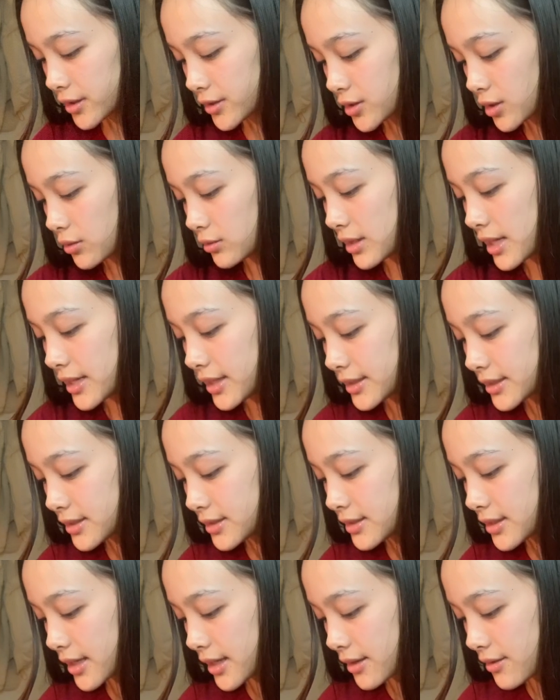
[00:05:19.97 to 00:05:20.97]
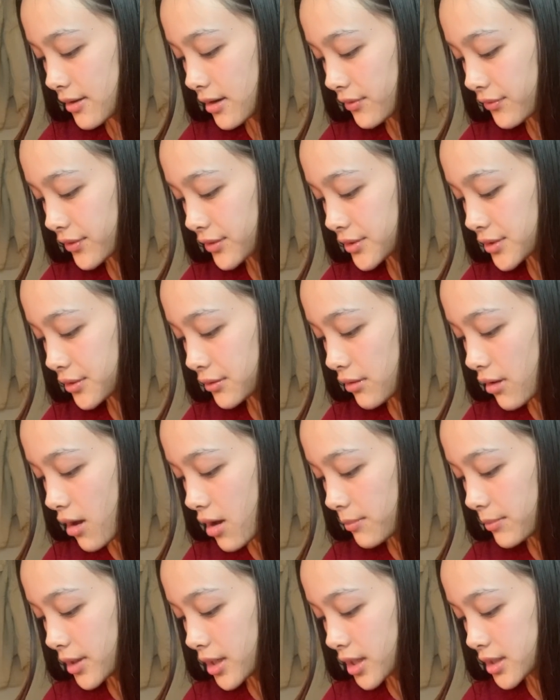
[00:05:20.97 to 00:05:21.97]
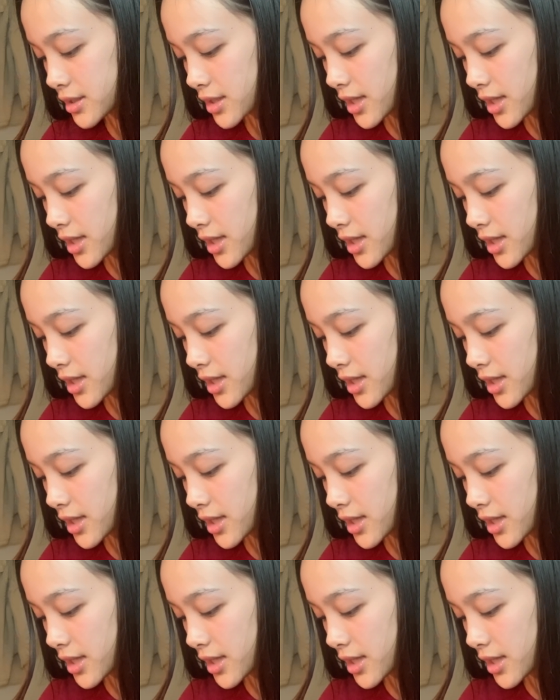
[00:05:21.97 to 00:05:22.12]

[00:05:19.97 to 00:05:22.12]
Don't let it sit in there for too long because